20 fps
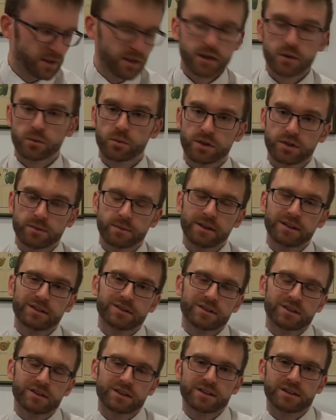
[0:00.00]
which
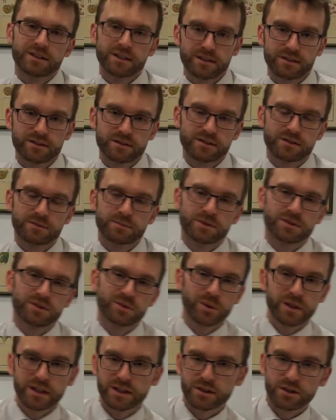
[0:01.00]
means that the distance
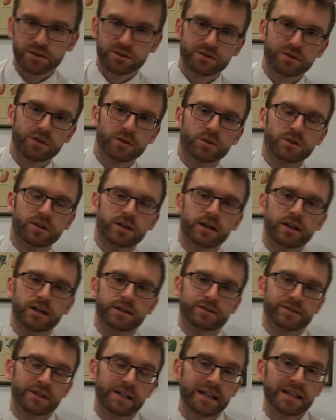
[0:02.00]
between those field
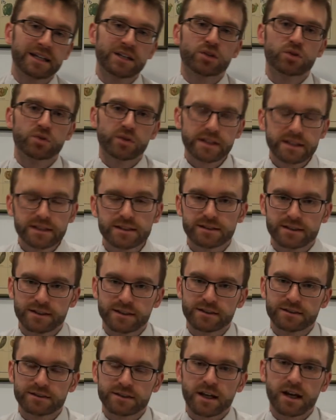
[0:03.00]
lines
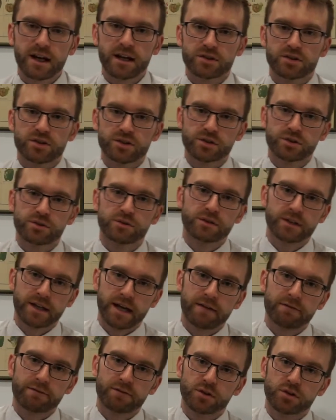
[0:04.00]
increases as you
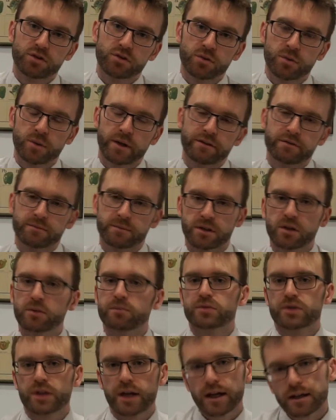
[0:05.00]
get further away from the
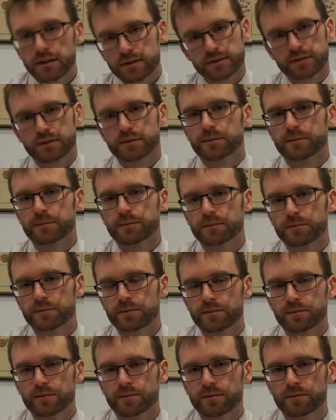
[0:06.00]
object,
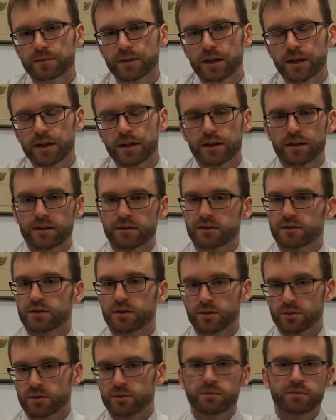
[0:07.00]
and
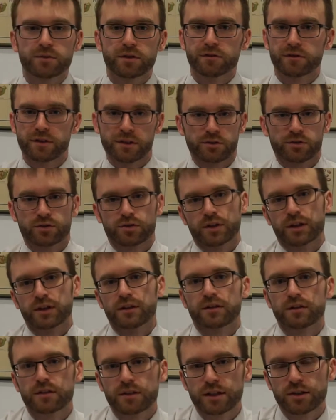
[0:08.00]
so the field
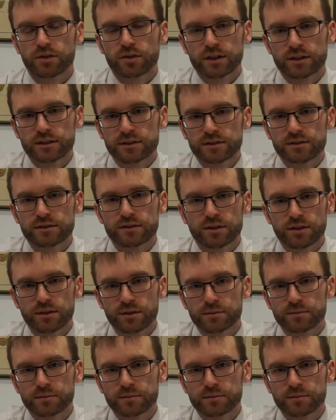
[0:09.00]
strength decreases too.